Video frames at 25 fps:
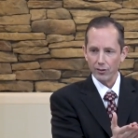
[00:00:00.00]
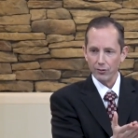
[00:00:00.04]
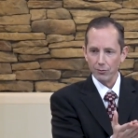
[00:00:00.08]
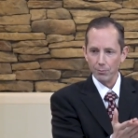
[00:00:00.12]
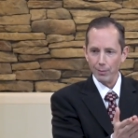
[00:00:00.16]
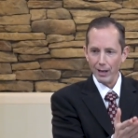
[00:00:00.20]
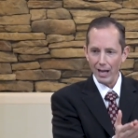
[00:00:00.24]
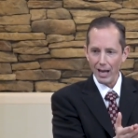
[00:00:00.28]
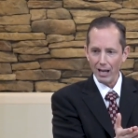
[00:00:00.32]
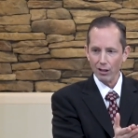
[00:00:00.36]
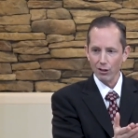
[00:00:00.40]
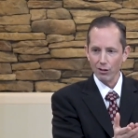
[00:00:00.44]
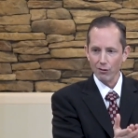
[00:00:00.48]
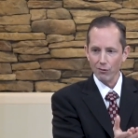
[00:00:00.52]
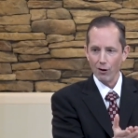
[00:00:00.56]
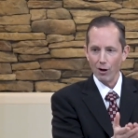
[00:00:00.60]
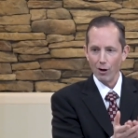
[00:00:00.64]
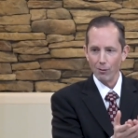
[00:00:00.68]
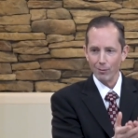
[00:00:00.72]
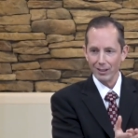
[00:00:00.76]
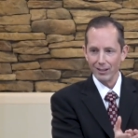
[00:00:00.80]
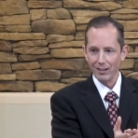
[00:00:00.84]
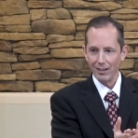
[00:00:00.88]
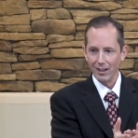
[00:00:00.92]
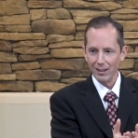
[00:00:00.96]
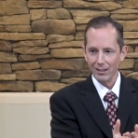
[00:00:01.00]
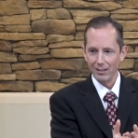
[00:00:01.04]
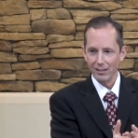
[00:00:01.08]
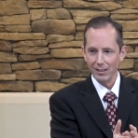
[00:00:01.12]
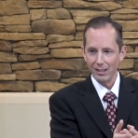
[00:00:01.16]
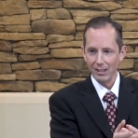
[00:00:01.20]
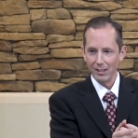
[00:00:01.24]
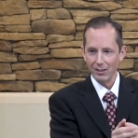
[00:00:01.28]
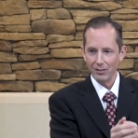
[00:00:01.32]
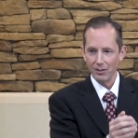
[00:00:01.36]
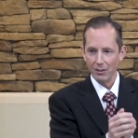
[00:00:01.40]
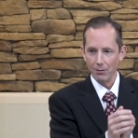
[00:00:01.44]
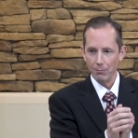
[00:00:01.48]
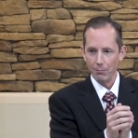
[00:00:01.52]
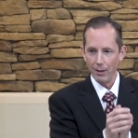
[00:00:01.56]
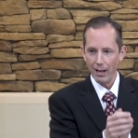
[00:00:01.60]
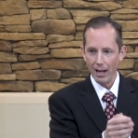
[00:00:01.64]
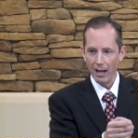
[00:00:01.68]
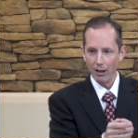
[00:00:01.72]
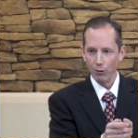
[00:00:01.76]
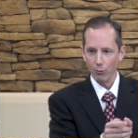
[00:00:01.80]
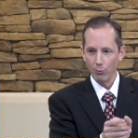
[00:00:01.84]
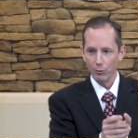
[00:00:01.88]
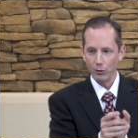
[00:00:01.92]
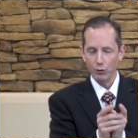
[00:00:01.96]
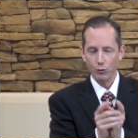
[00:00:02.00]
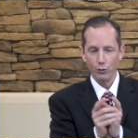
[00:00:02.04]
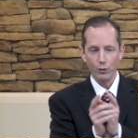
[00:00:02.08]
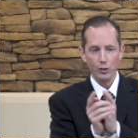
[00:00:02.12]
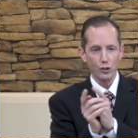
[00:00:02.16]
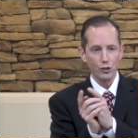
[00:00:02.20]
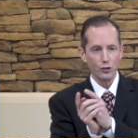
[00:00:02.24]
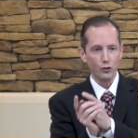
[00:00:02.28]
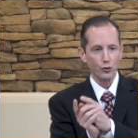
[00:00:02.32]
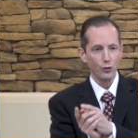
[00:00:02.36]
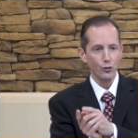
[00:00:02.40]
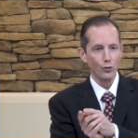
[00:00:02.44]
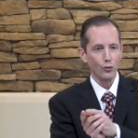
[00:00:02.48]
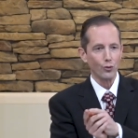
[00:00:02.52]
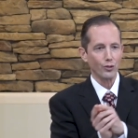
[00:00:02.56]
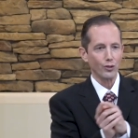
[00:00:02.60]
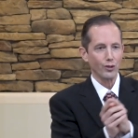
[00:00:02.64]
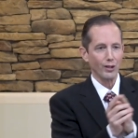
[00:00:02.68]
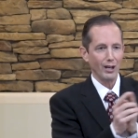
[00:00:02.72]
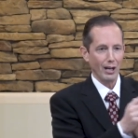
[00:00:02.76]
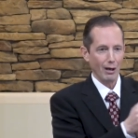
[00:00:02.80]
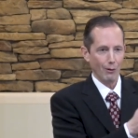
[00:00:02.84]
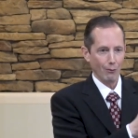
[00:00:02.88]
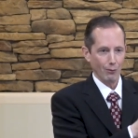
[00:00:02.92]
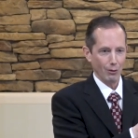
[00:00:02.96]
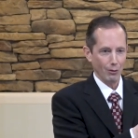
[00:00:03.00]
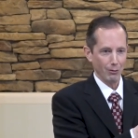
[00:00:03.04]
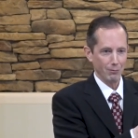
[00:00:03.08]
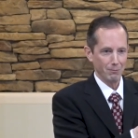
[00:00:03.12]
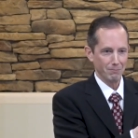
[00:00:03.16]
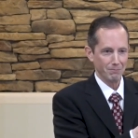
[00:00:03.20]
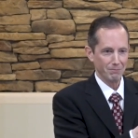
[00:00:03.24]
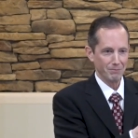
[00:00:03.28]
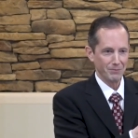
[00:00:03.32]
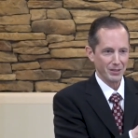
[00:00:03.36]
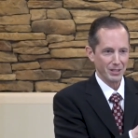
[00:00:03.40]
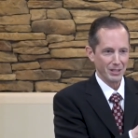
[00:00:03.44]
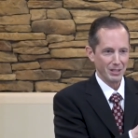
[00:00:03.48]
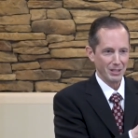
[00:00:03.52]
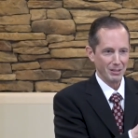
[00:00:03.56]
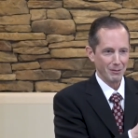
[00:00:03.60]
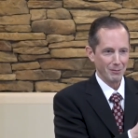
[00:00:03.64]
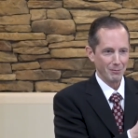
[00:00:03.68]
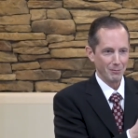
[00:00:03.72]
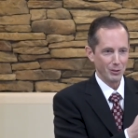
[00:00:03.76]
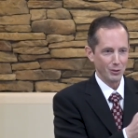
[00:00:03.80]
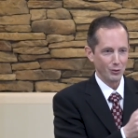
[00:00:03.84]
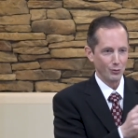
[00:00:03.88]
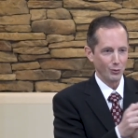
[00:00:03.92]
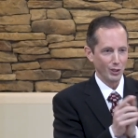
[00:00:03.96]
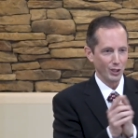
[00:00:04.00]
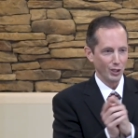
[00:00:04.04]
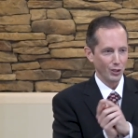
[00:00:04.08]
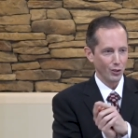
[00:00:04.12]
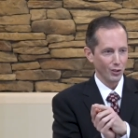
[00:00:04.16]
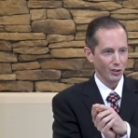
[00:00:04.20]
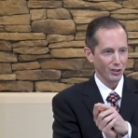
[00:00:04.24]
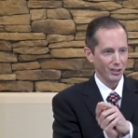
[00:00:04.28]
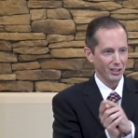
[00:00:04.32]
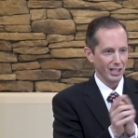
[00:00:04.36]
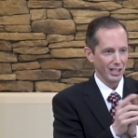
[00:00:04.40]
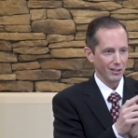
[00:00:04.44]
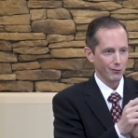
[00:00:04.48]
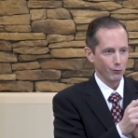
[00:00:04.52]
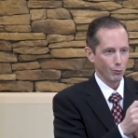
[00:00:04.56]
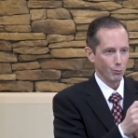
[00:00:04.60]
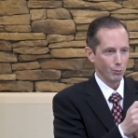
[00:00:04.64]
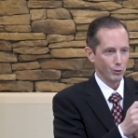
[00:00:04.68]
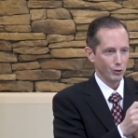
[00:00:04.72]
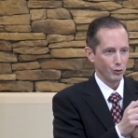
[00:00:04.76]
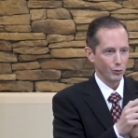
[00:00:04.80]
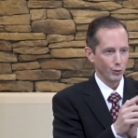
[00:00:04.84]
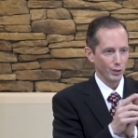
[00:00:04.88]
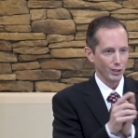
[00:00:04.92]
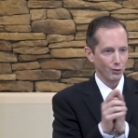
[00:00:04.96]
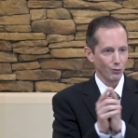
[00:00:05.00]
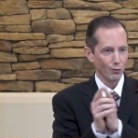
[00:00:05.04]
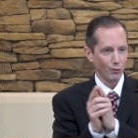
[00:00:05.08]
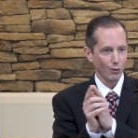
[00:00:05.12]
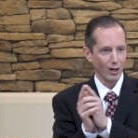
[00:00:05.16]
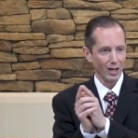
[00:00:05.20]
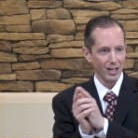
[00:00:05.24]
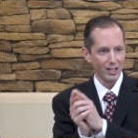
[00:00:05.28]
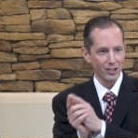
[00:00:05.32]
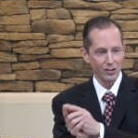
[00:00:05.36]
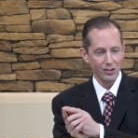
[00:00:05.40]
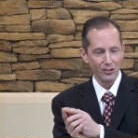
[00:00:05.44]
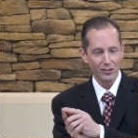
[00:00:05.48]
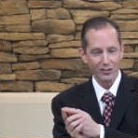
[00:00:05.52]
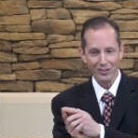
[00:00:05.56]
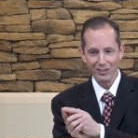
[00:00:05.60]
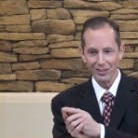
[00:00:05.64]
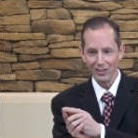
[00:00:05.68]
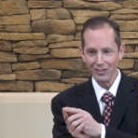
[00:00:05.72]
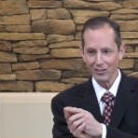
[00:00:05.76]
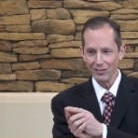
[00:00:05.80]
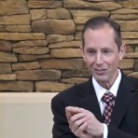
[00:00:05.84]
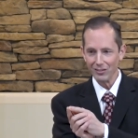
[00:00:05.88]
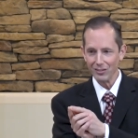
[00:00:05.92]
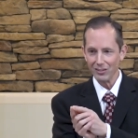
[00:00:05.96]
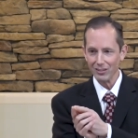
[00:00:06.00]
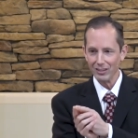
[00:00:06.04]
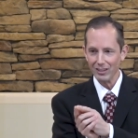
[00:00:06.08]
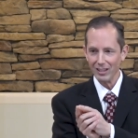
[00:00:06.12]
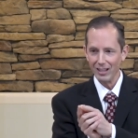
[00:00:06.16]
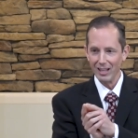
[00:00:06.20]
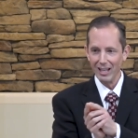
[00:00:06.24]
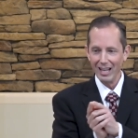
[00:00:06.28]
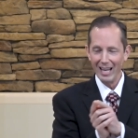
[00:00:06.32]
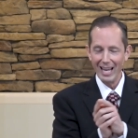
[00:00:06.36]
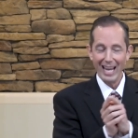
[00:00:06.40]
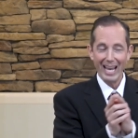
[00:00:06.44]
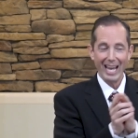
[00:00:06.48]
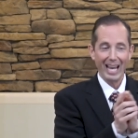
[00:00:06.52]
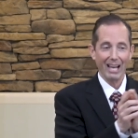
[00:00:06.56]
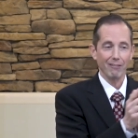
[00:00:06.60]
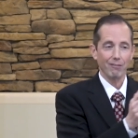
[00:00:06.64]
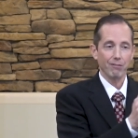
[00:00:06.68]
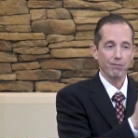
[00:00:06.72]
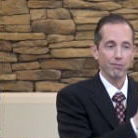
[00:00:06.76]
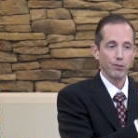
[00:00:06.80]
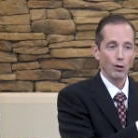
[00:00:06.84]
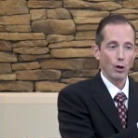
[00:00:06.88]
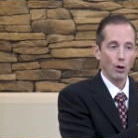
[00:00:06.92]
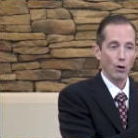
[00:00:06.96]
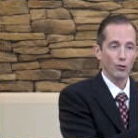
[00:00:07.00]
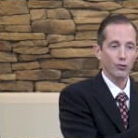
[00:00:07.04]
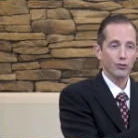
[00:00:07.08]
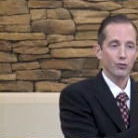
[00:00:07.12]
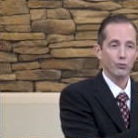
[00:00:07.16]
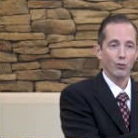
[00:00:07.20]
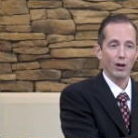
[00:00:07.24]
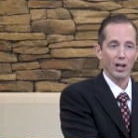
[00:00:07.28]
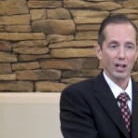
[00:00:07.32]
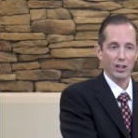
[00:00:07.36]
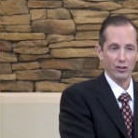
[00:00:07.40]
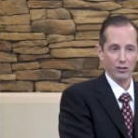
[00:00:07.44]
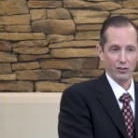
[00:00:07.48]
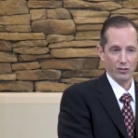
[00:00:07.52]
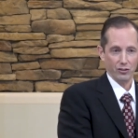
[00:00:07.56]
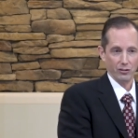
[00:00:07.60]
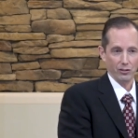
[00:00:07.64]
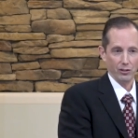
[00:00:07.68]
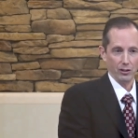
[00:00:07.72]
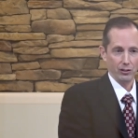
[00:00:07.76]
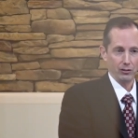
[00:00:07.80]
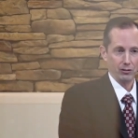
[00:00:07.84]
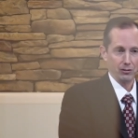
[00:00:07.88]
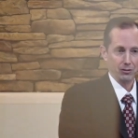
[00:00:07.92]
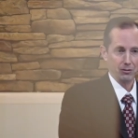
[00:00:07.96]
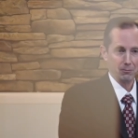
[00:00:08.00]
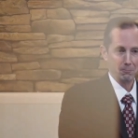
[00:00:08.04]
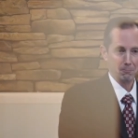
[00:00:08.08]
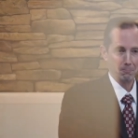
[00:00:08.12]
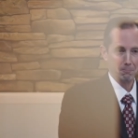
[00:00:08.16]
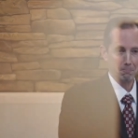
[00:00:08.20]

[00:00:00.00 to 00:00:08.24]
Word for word: this battle of Armageddon is a battle between truth and error, between good and evil, between righteousness and false righteousness.